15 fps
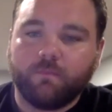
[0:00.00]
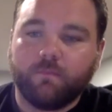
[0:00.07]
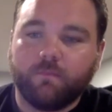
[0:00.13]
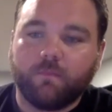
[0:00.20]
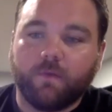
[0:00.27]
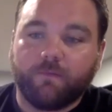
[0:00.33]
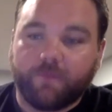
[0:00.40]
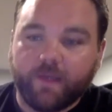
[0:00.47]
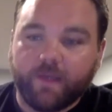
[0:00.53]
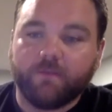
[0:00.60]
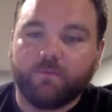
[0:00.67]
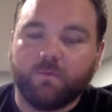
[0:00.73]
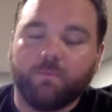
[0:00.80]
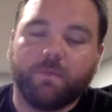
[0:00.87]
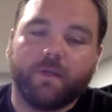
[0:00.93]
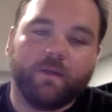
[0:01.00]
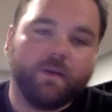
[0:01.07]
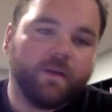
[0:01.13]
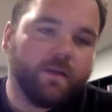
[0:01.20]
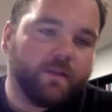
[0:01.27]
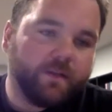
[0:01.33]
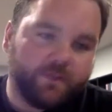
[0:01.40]
of kids would be
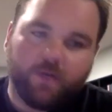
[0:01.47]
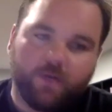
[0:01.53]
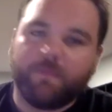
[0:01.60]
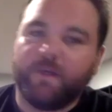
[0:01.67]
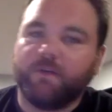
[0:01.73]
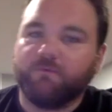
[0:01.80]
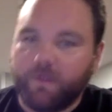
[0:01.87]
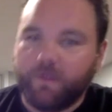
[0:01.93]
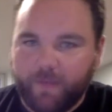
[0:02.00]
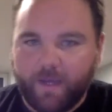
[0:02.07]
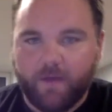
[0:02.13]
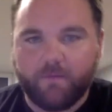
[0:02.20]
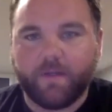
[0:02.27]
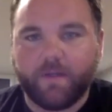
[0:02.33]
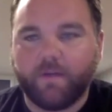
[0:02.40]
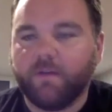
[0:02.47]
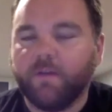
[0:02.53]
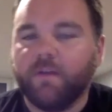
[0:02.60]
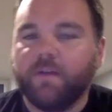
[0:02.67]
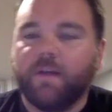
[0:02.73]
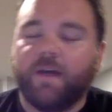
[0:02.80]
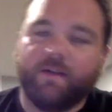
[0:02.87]
the jumping, rebounding,
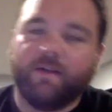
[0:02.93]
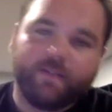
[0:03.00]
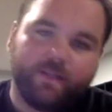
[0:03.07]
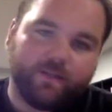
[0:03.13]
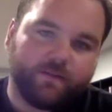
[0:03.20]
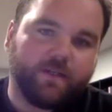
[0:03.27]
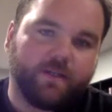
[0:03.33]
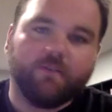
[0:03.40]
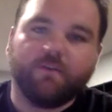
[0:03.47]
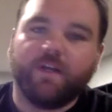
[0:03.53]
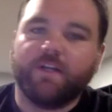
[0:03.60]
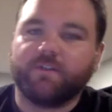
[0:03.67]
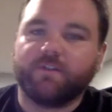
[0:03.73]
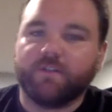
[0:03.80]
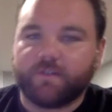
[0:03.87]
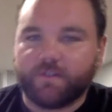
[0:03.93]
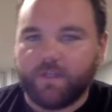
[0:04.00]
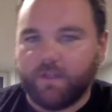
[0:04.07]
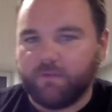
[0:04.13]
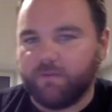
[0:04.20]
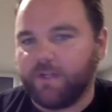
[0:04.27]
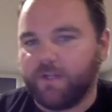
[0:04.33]
deacceleration,
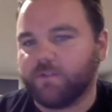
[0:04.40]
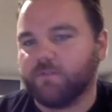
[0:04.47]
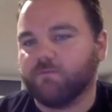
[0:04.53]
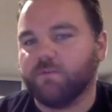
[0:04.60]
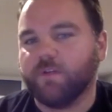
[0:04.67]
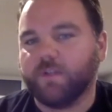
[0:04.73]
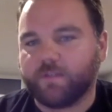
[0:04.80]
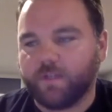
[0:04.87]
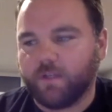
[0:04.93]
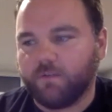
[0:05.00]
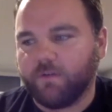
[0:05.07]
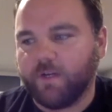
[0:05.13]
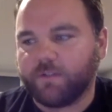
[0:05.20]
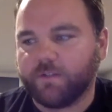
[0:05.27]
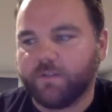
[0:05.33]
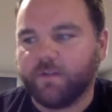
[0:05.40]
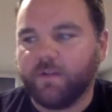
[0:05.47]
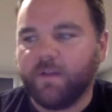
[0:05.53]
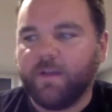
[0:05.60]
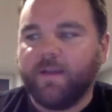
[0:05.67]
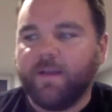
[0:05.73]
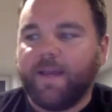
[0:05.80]
acceleration, reacceleration,
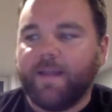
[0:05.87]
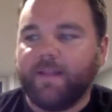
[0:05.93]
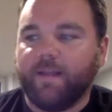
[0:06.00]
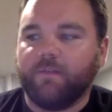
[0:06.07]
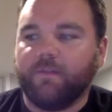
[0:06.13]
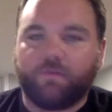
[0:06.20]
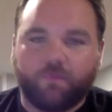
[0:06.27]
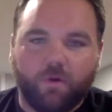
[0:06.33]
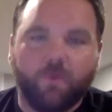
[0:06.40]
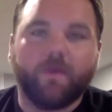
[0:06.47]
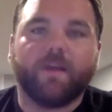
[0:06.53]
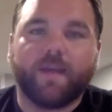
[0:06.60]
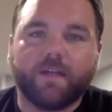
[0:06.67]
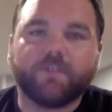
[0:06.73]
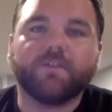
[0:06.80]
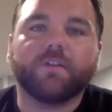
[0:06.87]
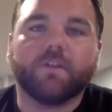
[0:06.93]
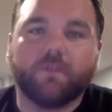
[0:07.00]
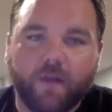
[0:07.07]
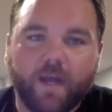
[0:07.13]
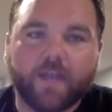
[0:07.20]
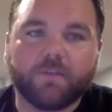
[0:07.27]
and then the throwing, catching, the
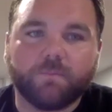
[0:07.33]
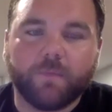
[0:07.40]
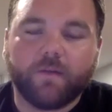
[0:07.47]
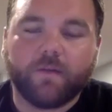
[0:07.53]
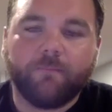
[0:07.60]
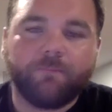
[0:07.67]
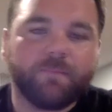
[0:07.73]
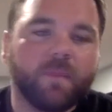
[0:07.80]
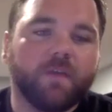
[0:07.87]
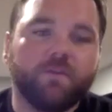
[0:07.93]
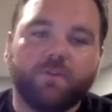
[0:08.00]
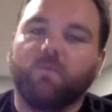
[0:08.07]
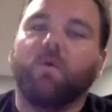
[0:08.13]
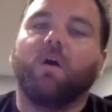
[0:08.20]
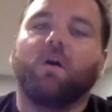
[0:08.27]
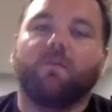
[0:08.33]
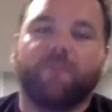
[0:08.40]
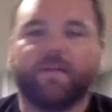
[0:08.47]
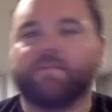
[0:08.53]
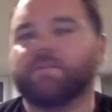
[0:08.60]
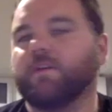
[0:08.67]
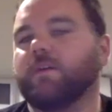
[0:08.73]
grasping. Do all of
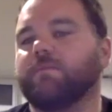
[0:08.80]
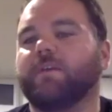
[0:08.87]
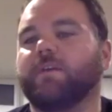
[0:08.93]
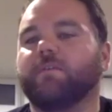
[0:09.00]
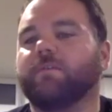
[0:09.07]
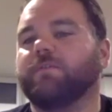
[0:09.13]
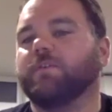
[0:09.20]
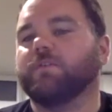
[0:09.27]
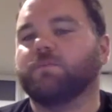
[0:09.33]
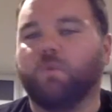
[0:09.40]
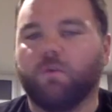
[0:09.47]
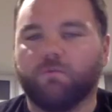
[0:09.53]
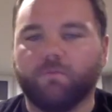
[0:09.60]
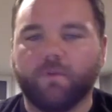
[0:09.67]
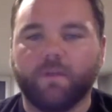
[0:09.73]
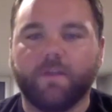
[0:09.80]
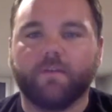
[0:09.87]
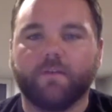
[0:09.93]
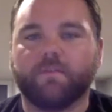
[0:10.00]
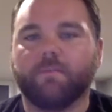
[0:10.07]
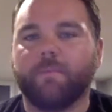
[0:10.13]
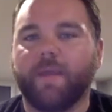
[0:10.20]
that stuff, even if your sport really
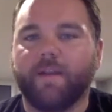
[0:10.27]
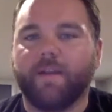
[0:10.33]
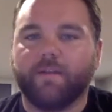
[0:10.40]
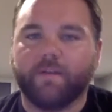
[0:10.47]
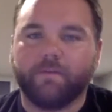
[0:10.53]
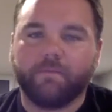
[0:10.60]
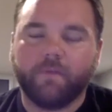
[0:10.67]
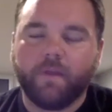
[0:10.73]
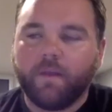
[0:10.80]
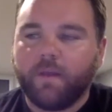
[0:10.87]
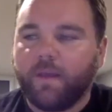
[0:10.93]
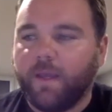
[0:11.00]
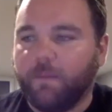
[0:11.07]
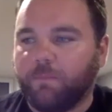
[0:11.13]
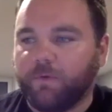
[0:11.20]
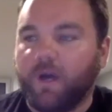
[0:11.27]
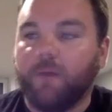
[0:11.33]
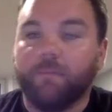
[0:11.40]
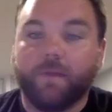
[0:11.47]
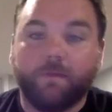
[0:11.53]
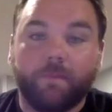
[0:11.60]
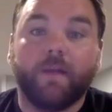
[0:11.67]
does demand it. And
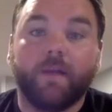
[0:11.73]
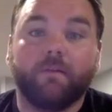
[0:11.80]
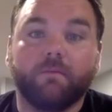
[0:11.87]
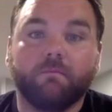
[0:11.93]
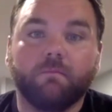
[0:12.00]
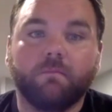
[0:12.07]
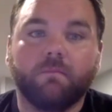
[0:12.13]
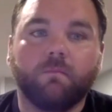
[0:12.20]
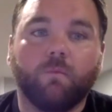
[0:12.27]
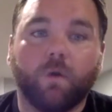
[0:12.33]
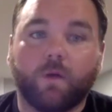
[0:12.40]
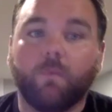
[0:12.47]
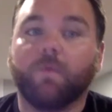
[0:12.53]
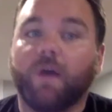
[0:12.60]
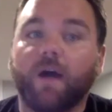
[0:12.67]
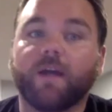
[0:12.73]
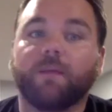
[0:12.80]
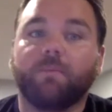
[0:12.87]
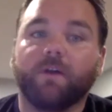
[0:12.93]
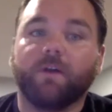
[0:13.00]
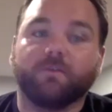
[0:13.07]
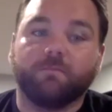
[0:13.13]
predominantly working with hockey
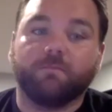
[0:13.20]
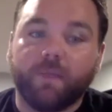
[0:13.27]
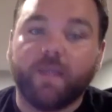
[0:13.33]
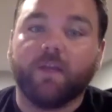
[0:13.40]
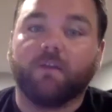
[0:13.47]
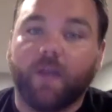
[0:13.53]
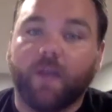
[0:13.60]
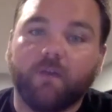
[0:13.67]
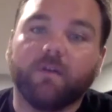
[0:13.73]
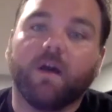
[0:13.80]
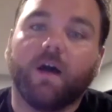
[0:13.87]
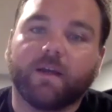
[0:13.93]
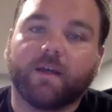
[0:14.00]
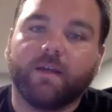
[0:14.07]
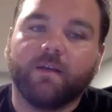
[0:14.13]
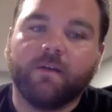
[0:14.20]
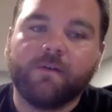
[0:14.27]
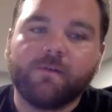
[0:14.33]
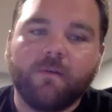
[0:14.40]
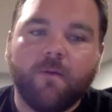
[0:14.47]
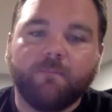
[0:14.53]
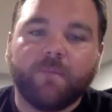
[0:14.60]
players and being around hockey,
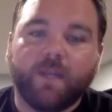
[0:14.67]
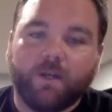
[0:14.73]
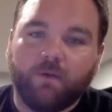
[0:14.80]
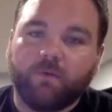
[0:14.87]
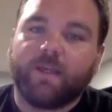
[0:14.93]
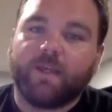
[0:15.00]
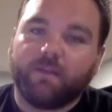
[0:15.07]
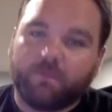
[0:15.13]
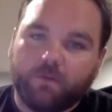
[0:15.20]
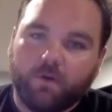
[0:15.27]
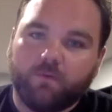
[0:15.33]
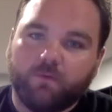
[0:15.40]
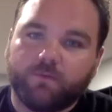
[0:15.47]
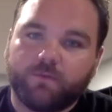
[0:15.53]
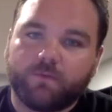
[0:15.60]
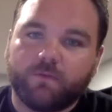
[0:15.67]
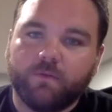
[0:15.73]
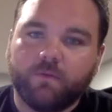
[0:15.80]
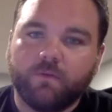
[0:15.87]
they don't get those.